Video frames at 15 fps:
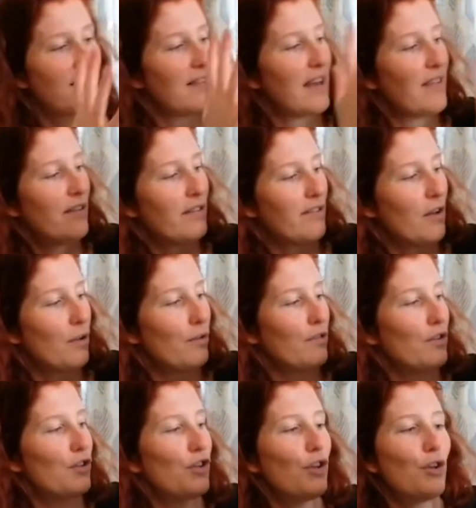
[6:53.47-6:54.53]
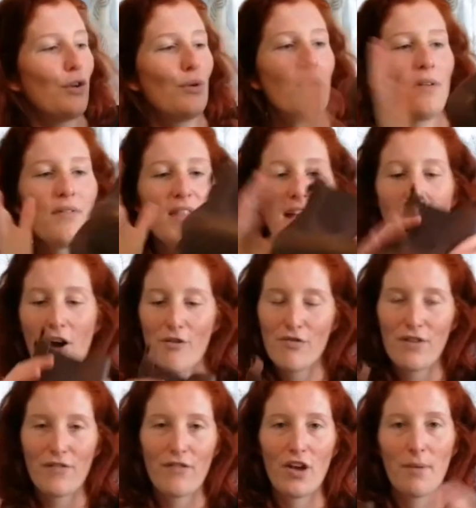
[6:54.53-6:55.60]
I say, the soles are new, they are
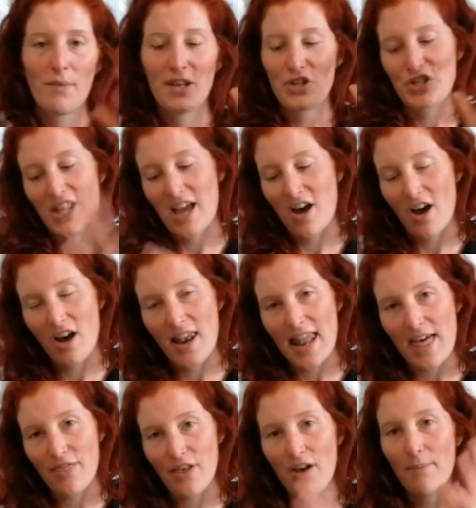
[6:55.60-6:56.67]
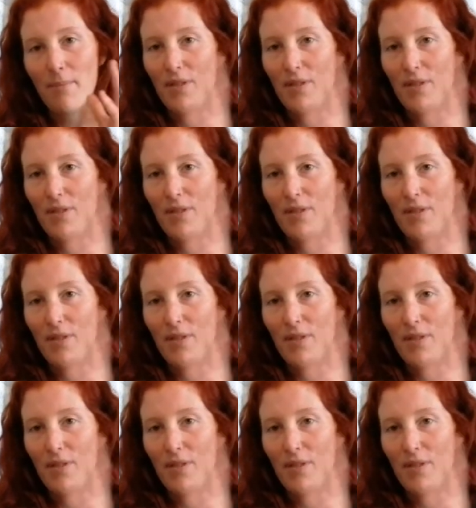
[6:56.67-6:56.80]
refurbished, they are leather,